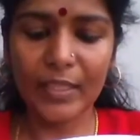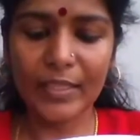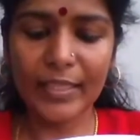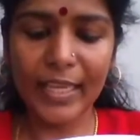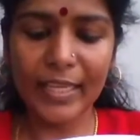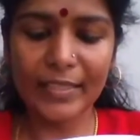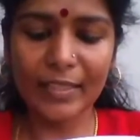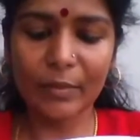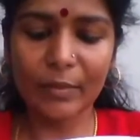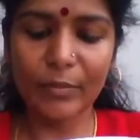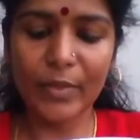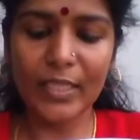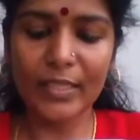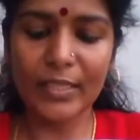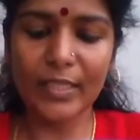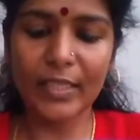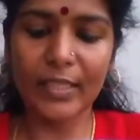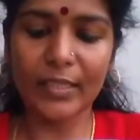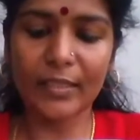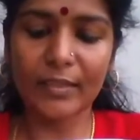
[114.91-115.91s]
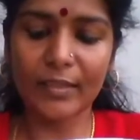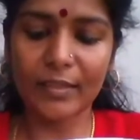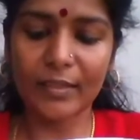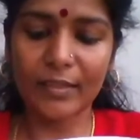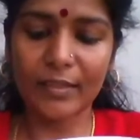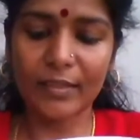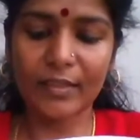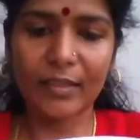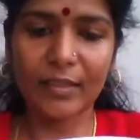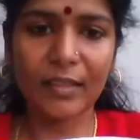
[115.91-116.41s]
sesame
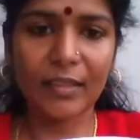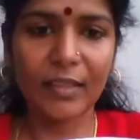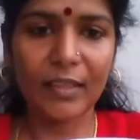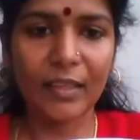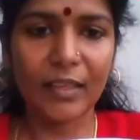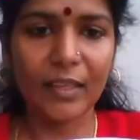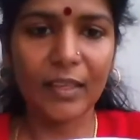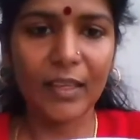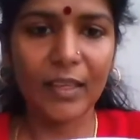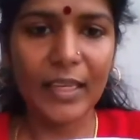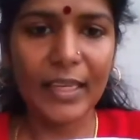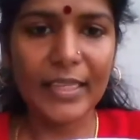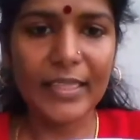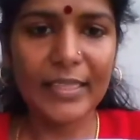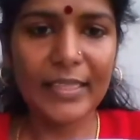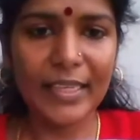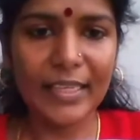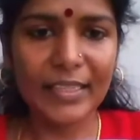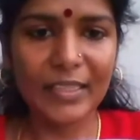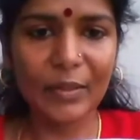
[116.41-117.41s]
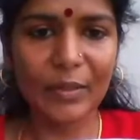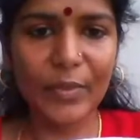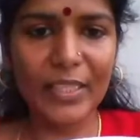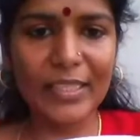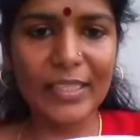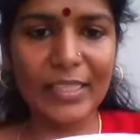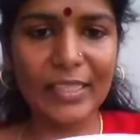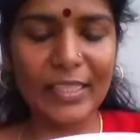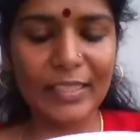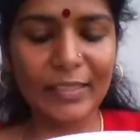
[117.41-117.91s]
seeds,
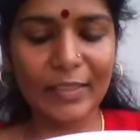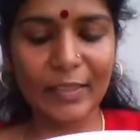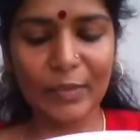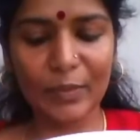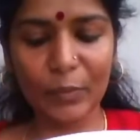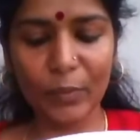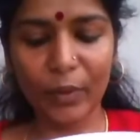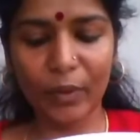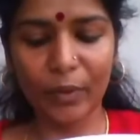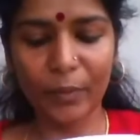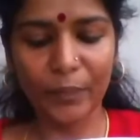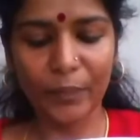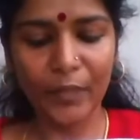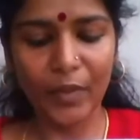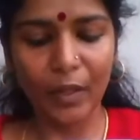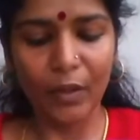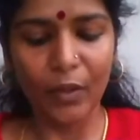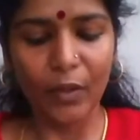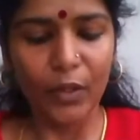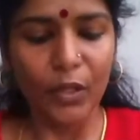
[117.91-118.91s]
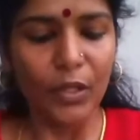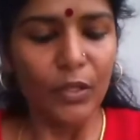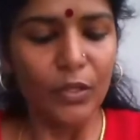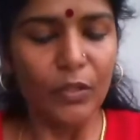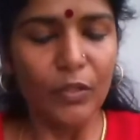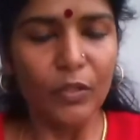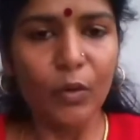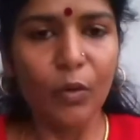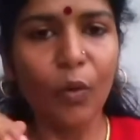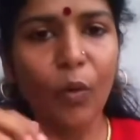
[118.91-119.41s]
as well.
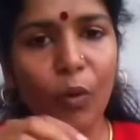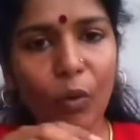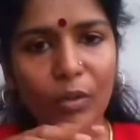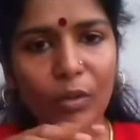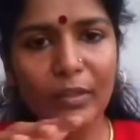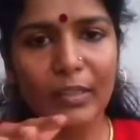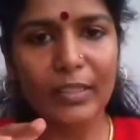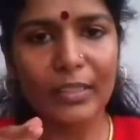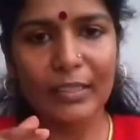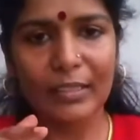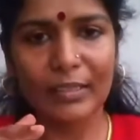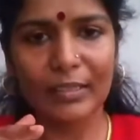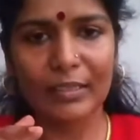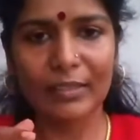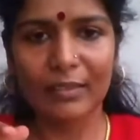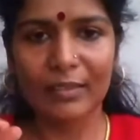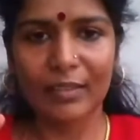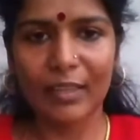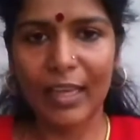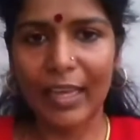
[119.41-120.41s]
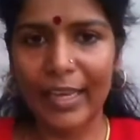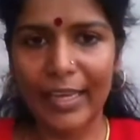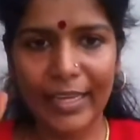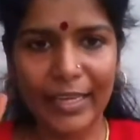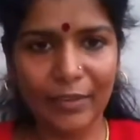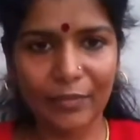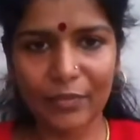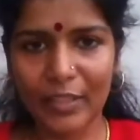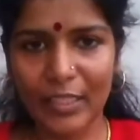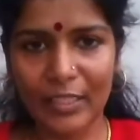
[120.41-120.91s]
So all this I have
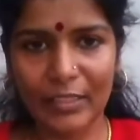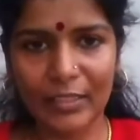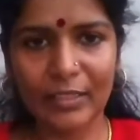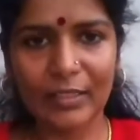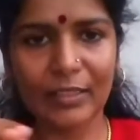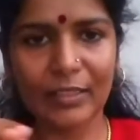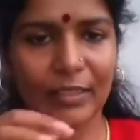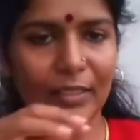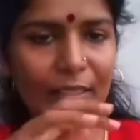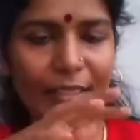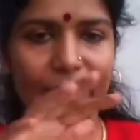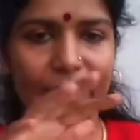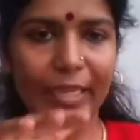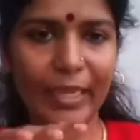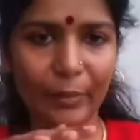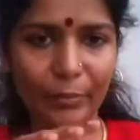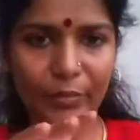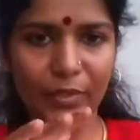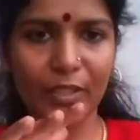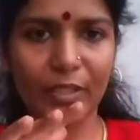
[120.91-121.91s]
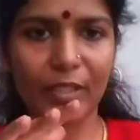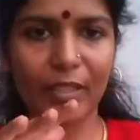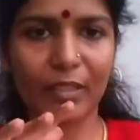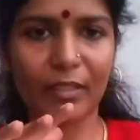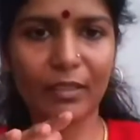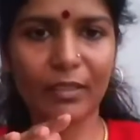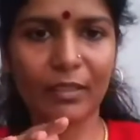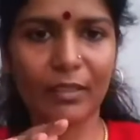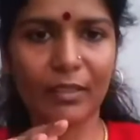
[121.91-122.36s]
cut it and kept it here.